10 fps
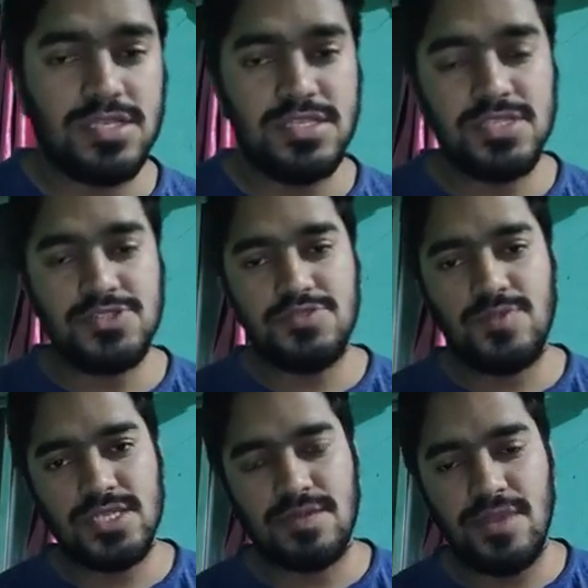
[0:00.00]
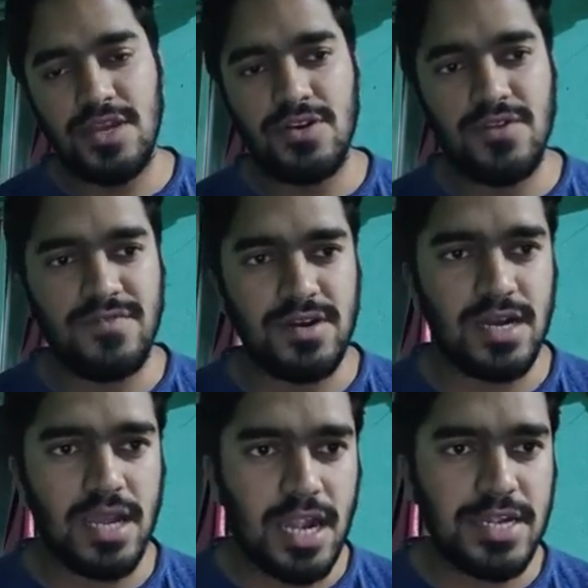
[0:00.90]
these tumors are made of
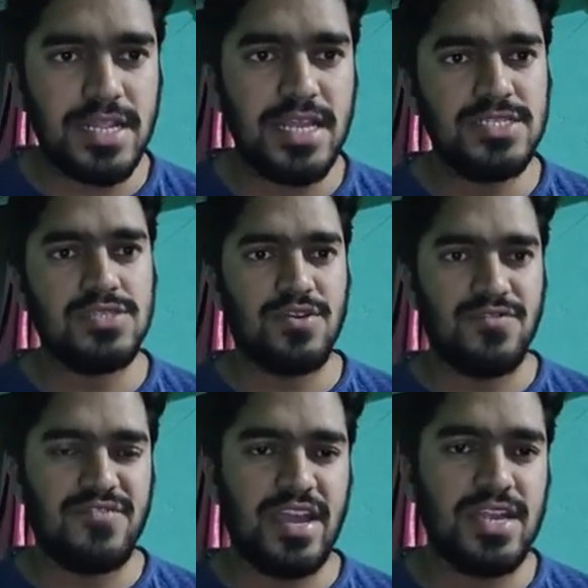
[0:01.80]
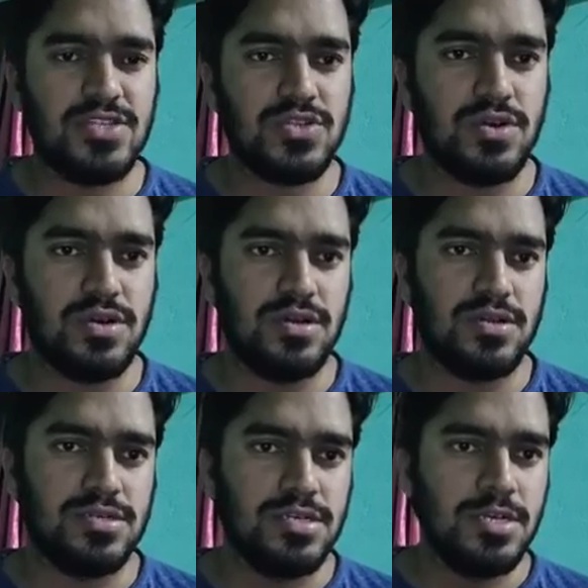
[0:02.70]
cartilage or fats or